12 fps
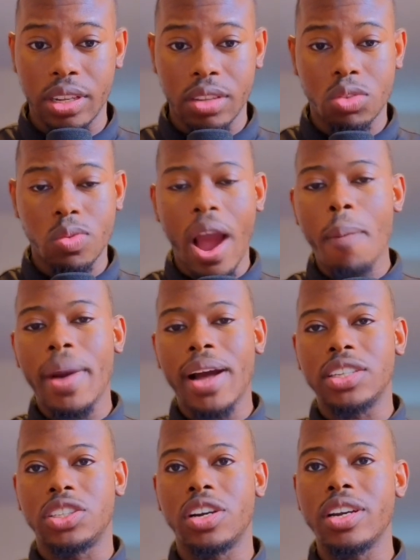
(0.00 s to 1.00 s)
throughout my
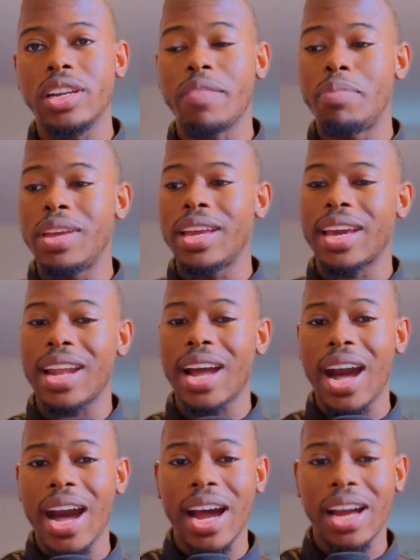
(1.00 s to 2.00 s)
journey of being at
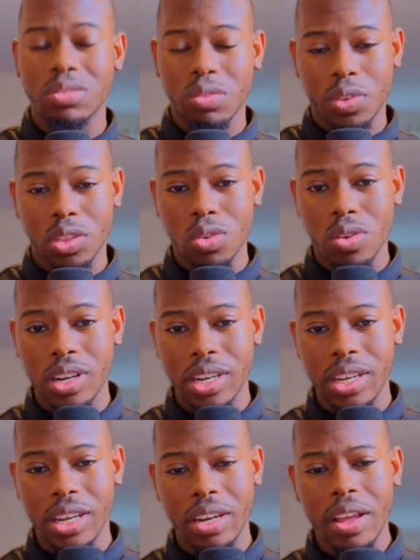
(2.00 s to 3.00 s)
odds with authority
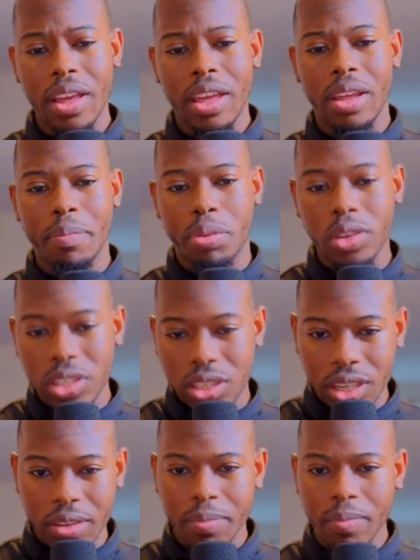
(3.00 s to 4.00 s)
and
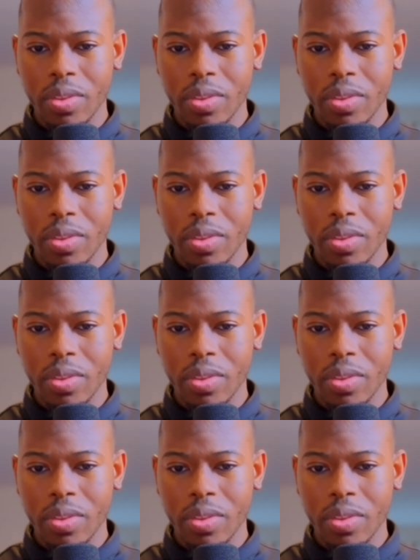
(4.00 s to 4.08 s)
pushing